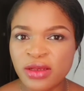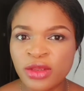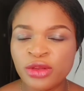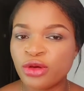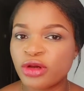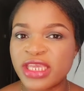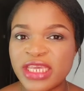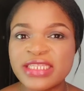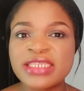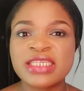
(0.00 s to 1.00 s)
your
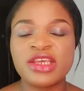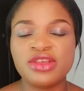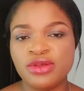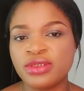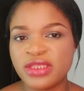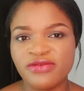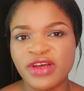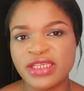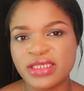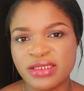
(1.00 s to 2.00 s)
kids can use
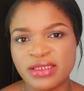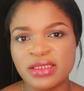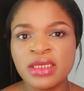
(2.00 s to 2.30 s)
devices,